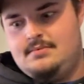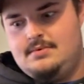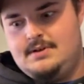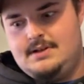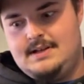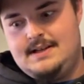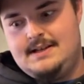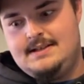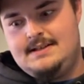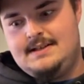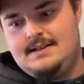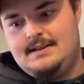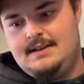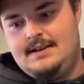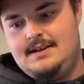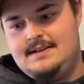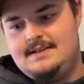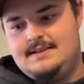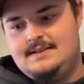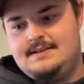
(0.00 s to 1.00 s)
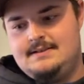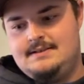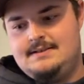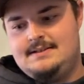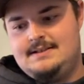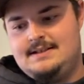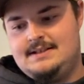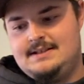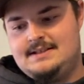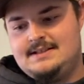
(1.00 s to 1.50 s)
it's at
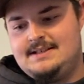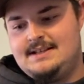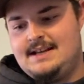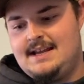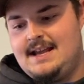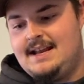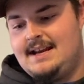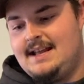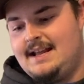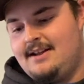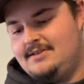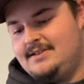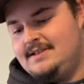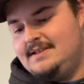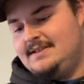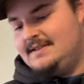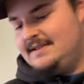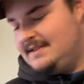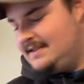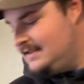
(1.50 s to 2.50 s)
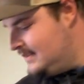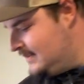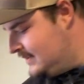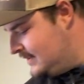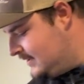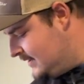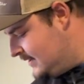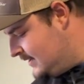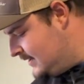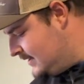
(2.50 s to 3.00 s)
least 6 to 8 ounces.
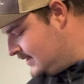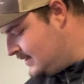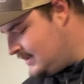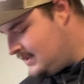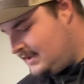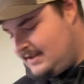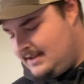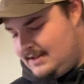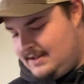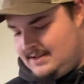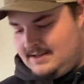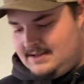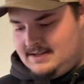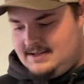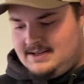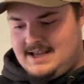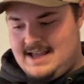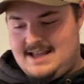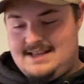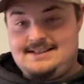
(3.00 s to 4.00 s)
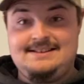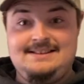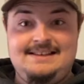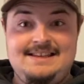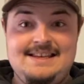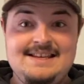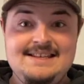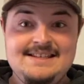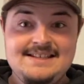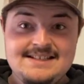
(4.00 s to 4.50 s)
At
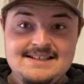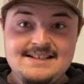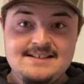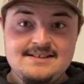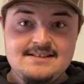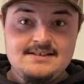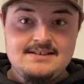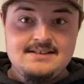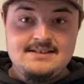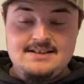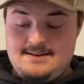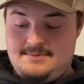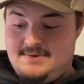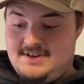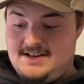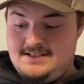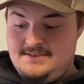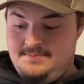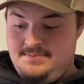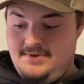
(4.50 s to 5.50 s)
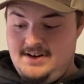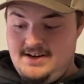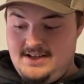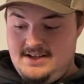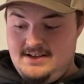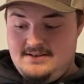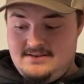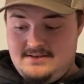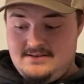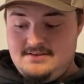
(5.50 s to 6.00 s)
least. I mean, it's
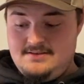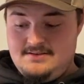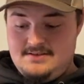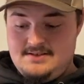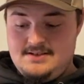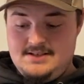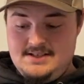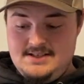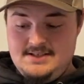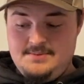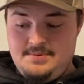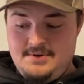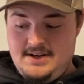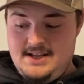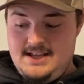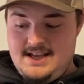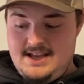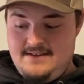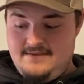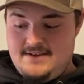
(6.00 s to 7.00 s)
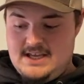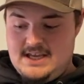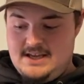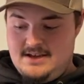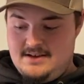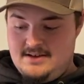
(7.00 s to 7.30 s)
pretty heavy.